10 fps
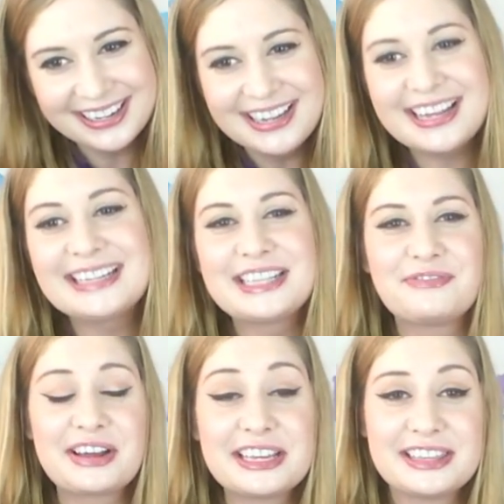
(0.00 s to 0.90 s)
That's the
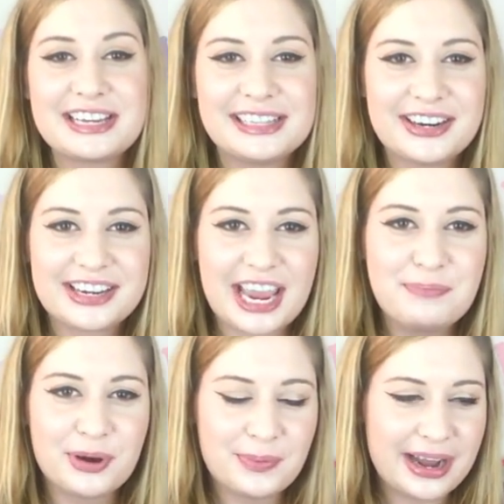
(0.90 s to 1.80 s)
funny thing. A lot of
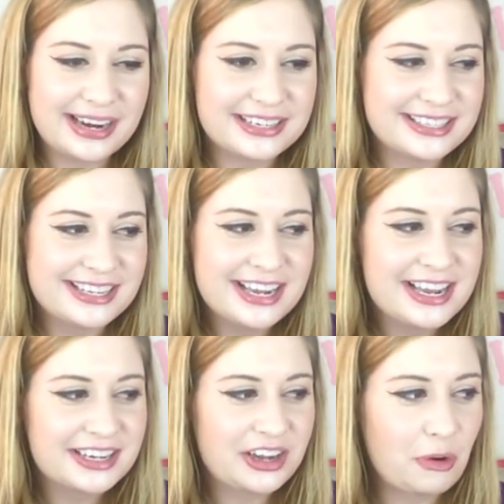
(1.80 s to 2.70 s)
K-pop artists
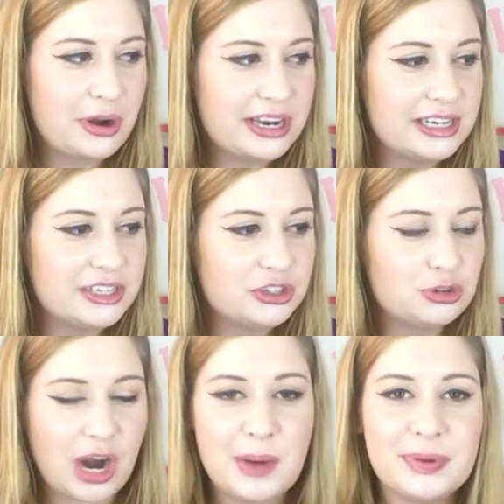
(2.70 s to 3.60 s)
go into
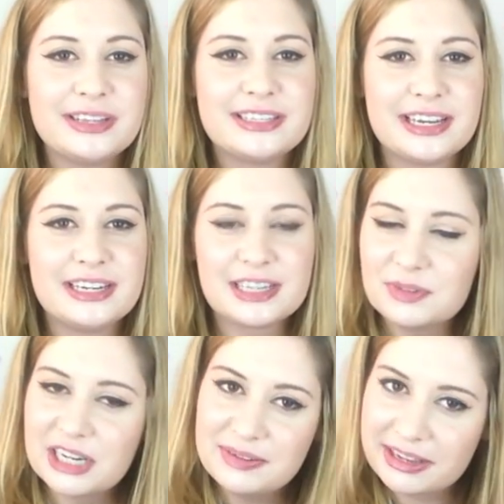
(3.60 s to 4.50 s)
dramas and
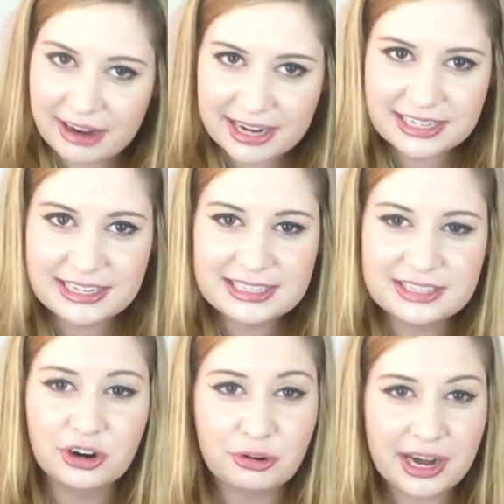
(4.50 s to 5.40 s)
sometimes their acting is
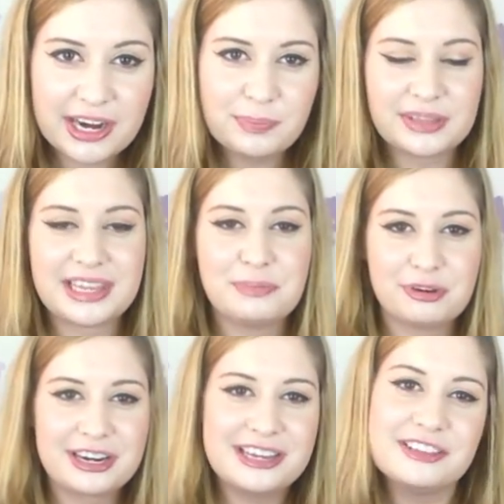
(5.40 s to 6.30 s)
not great, but they
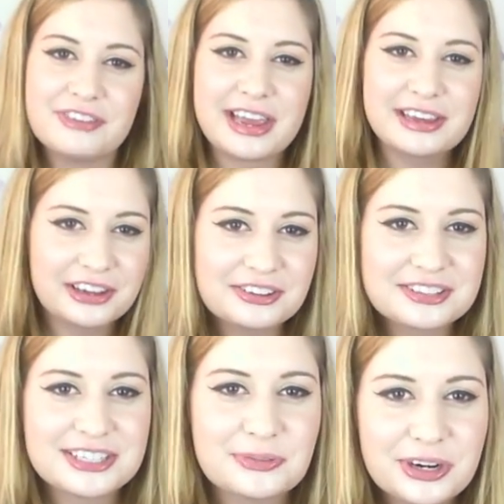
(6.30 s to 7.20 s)
bring in the fangirls
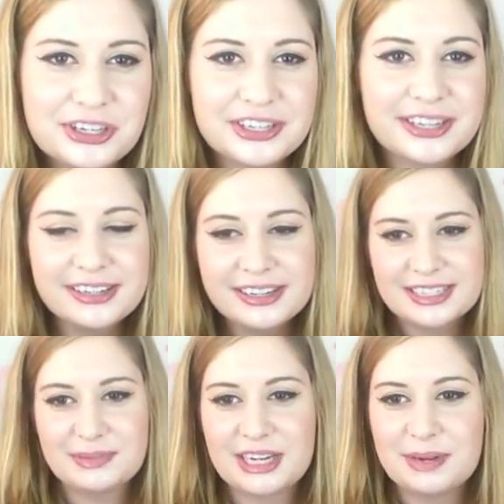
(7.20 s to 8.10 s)
to watch it.
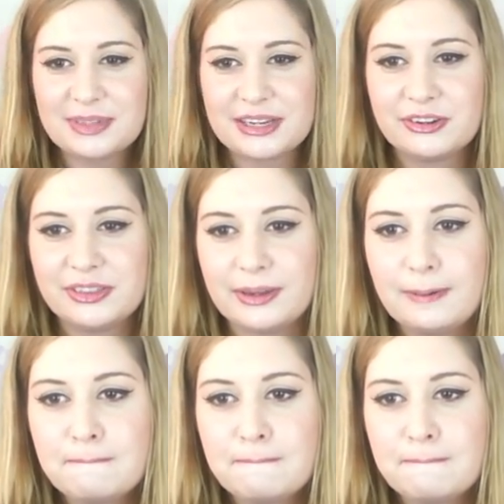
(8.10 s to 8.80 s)
Sometimes they're good though.